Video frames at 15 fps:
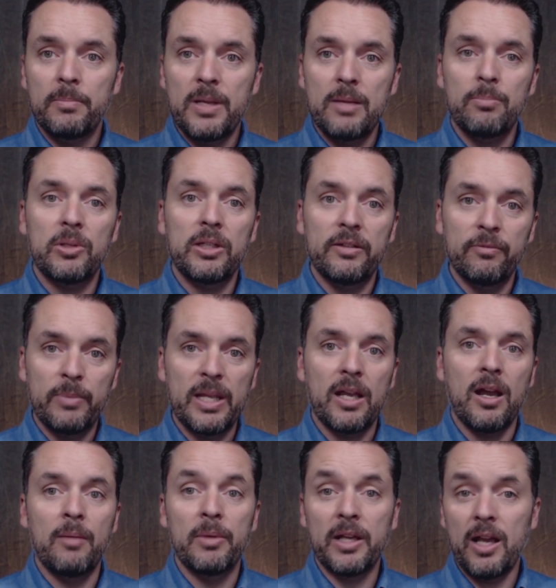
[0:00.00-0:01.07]
People have
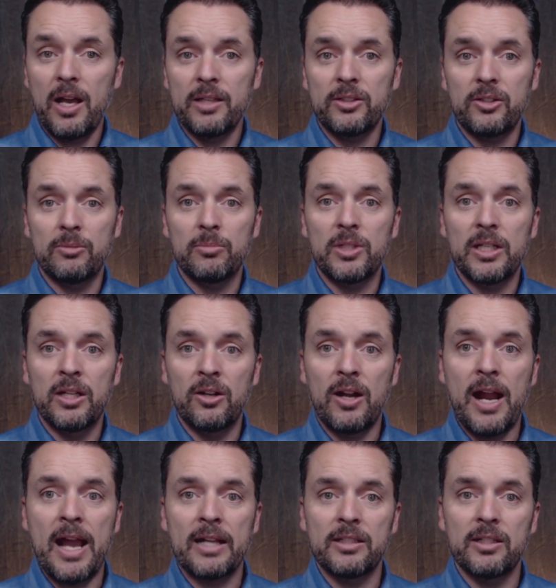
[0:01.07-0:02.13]
become accustomed to
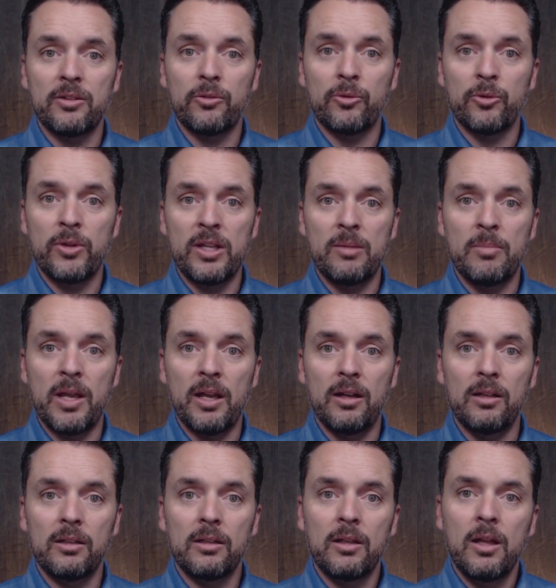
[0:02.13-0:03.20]
interacting through
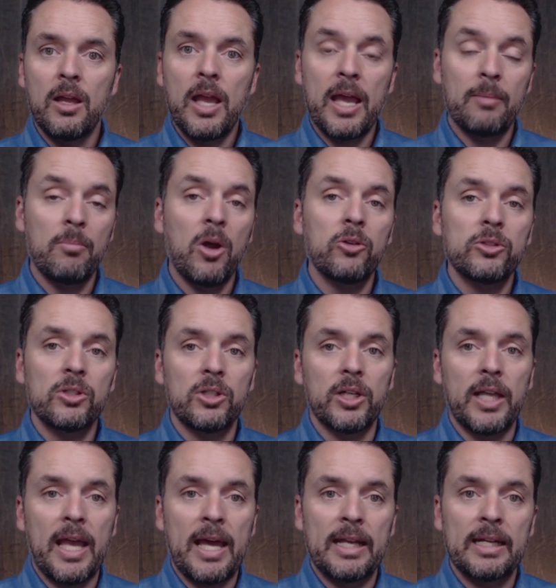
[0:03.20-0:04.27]
email, and most
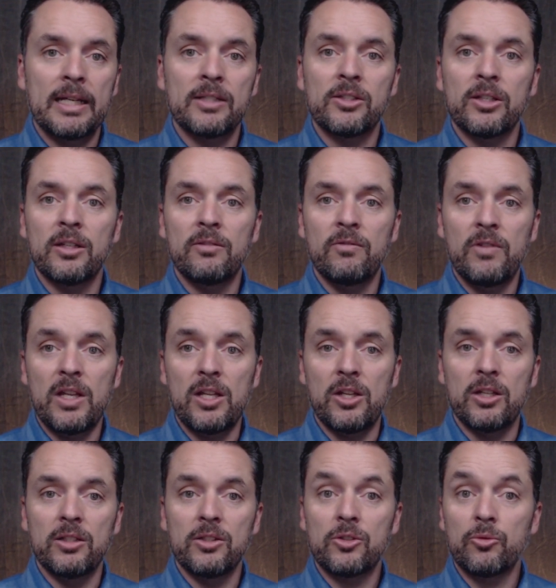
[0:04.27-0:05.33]
look at it as a
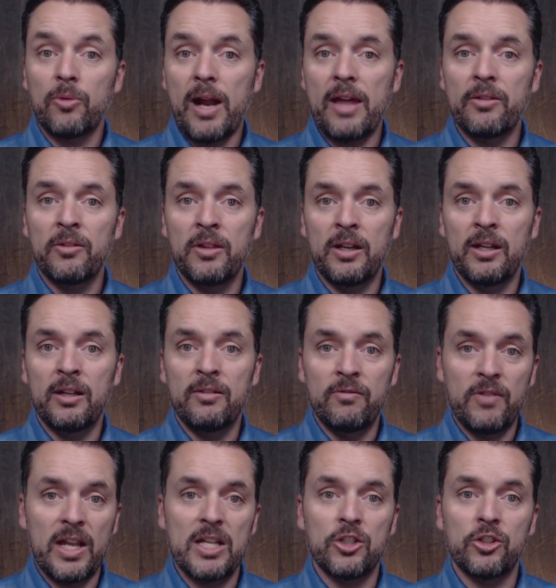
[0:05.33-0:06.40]
convenience rather than an
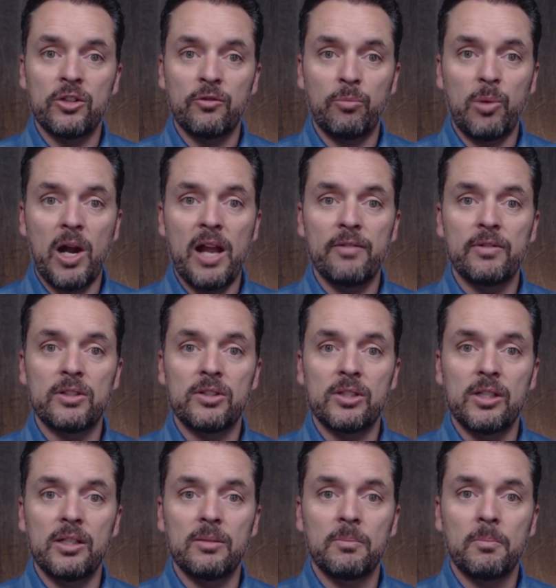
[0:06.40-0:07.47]
invasion of
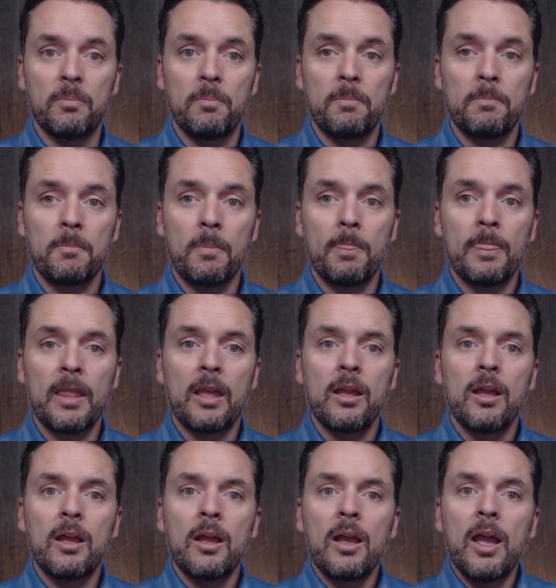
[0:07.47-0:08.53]
privacy.
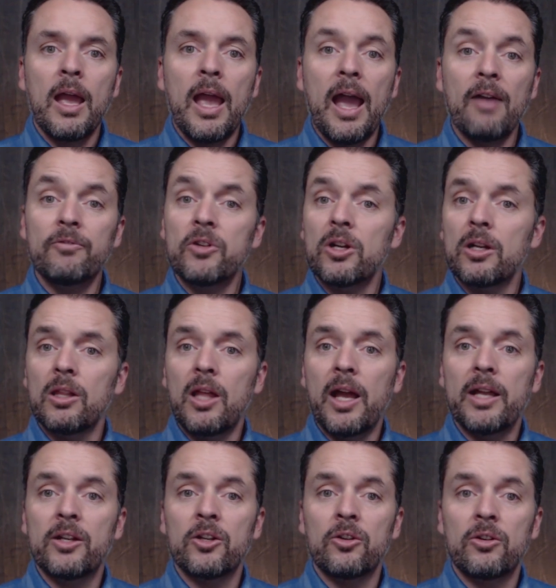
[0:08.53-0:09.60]
After a
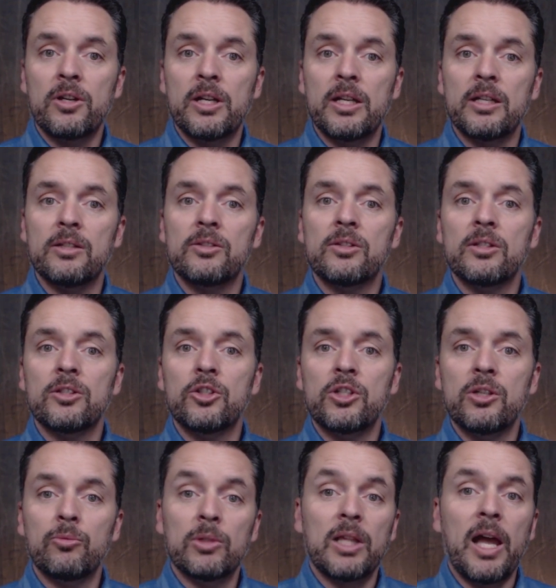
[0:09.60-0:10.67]
client agrees that
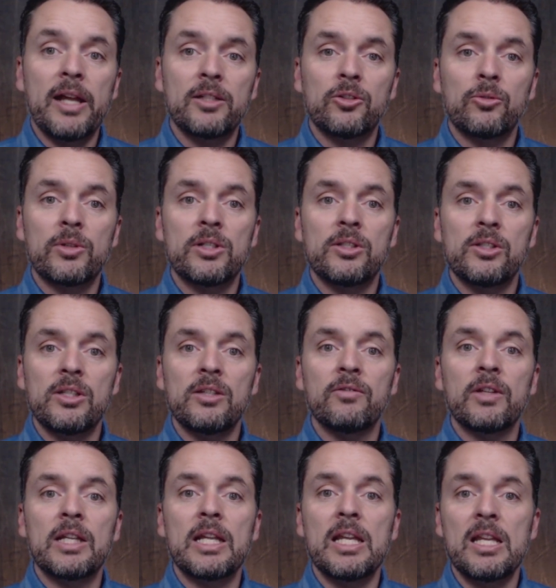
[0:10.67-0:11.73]
she would like to receive
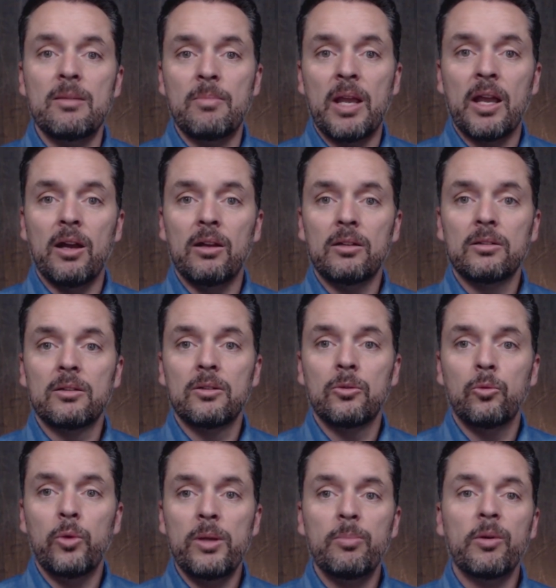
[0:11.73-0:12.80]
an email,
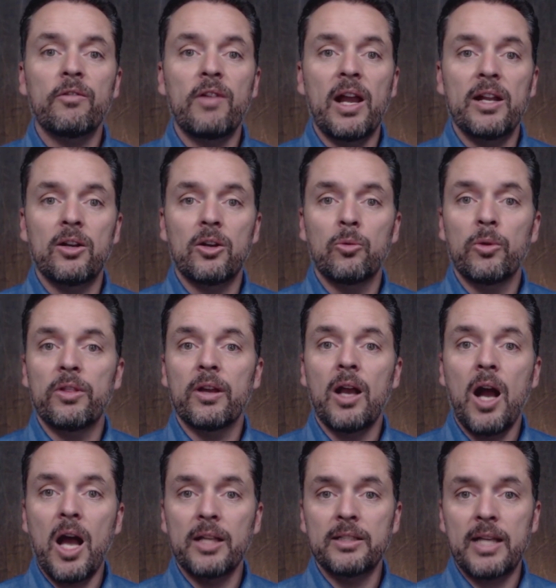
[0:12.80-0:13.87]
we provide her with a
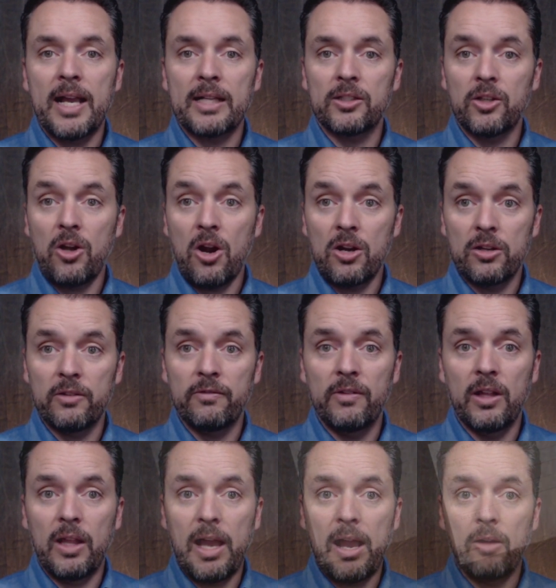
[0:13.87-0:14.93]
contact card to
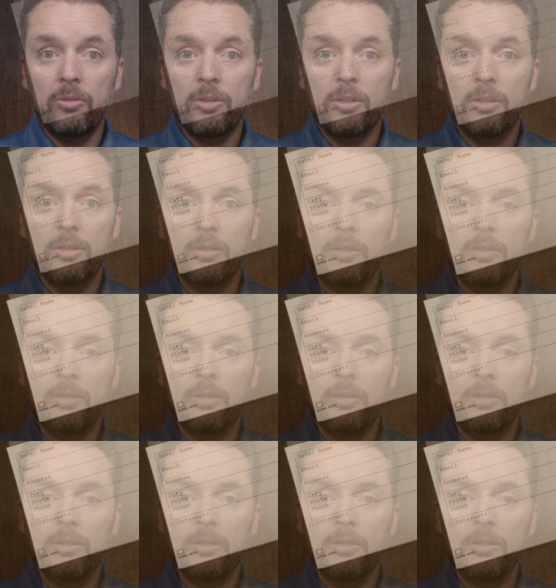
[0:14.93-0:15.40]
fill out.